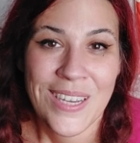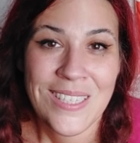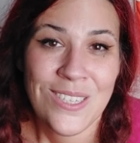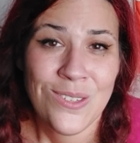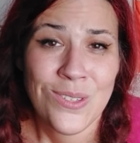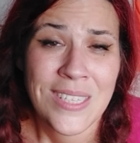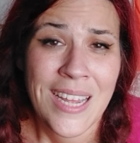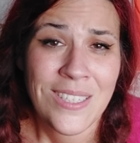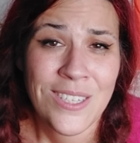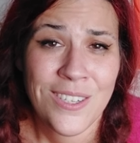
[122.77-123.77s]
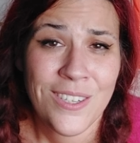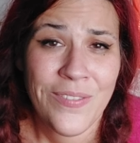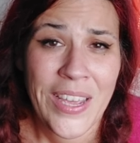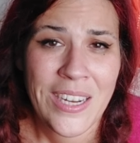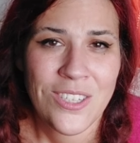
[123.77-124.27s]
get to use that to your
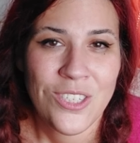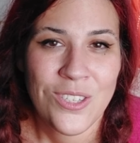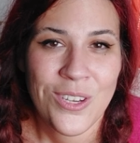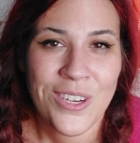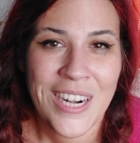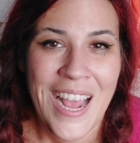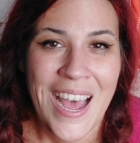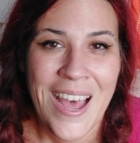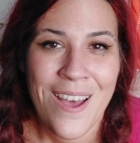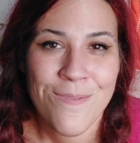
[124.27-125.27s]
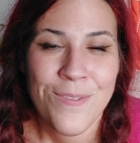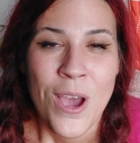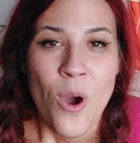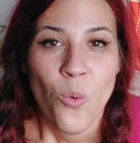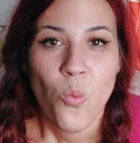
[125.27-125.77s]
advantage. So you're going to have
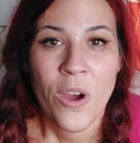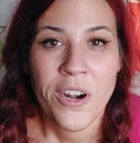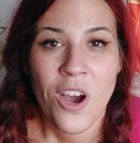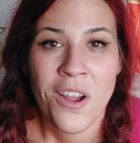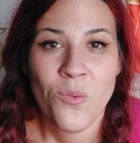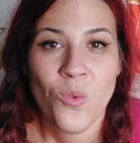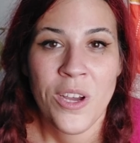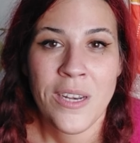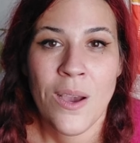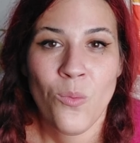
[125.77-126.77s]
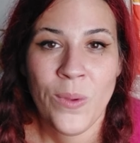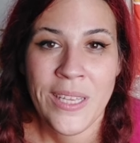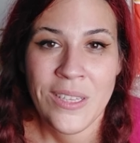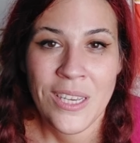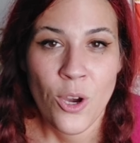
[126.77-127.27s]
one on one
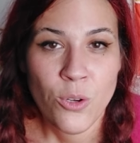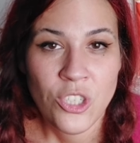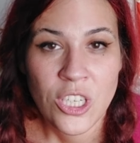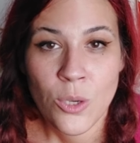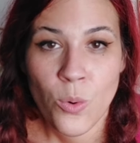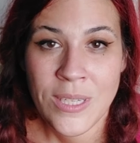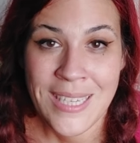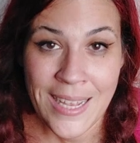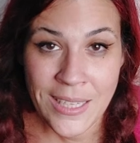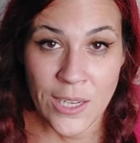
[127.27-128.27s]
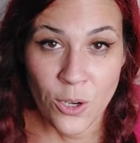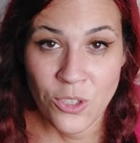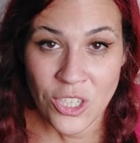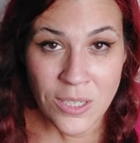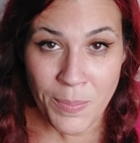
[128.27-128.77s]
weekly coaching or daily
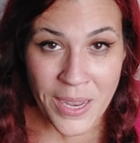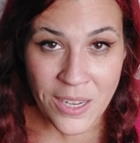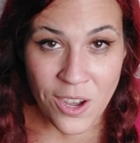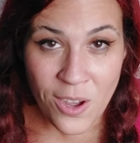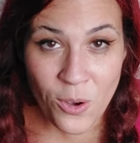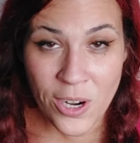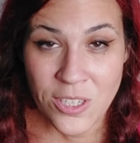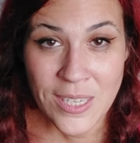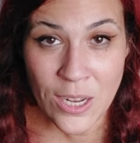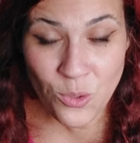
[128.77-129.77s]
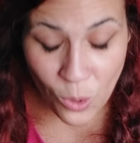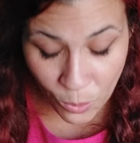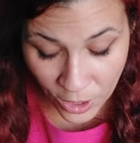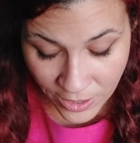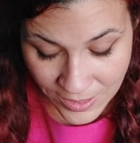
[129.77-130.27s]
coaching, depending on how our schedule
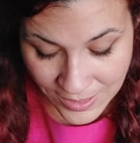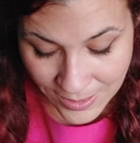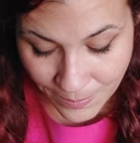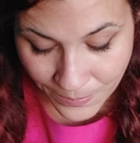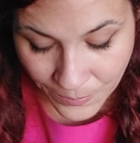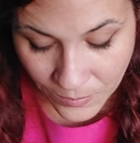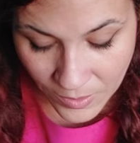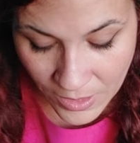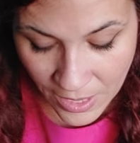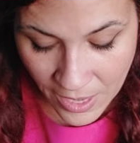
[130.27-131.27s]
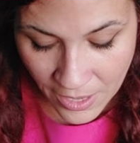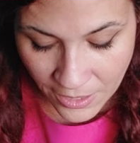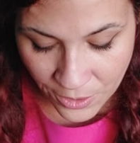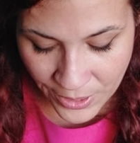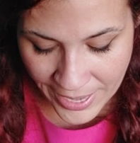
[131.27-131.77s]
works.
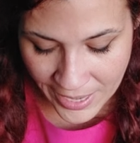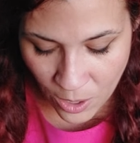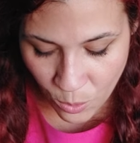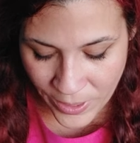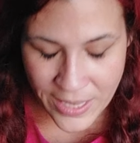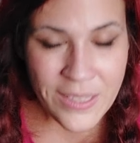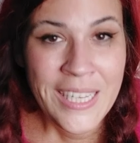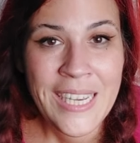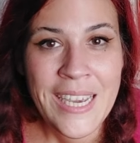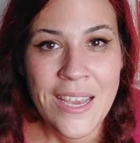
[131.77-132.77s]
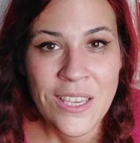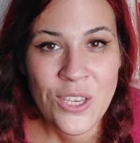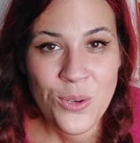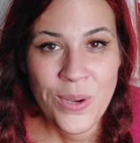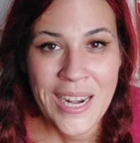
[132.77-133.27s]
You get a weekly
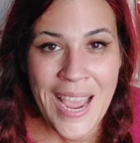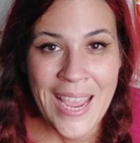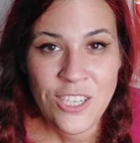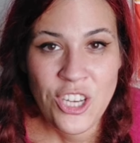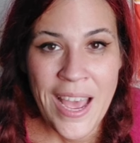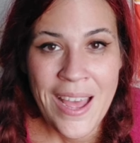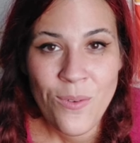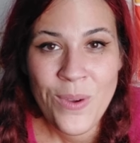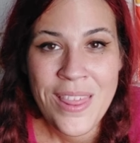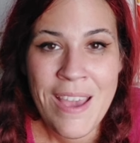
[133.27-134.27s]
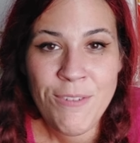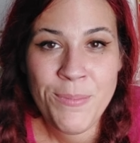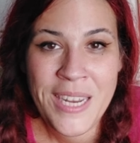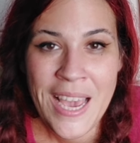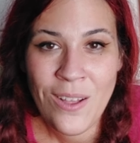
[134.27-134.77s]
Q&A chat with
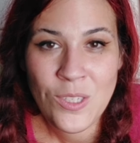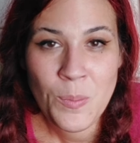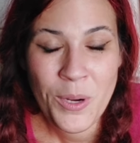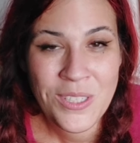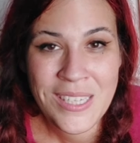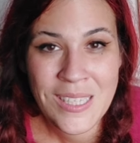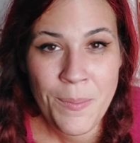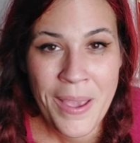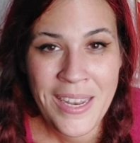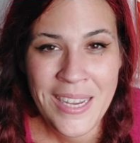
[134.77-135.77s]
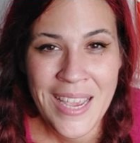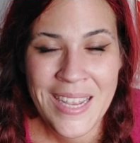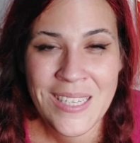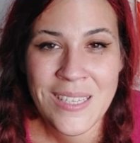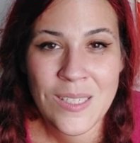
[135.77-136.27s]
everybody else participating
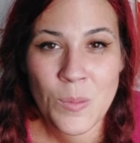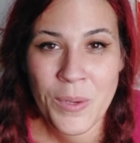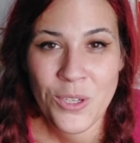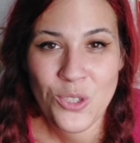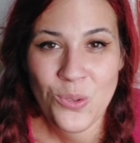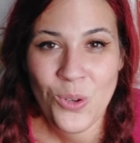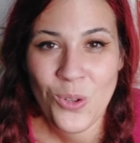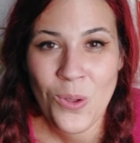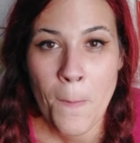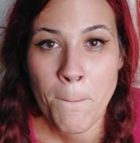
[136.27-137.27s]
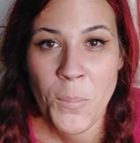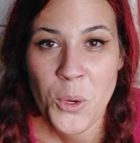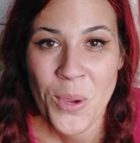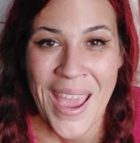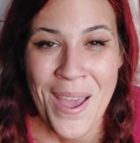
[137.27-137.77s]
in spiritual
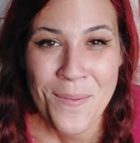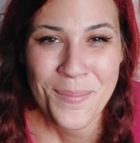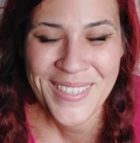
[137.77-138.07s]
boot camp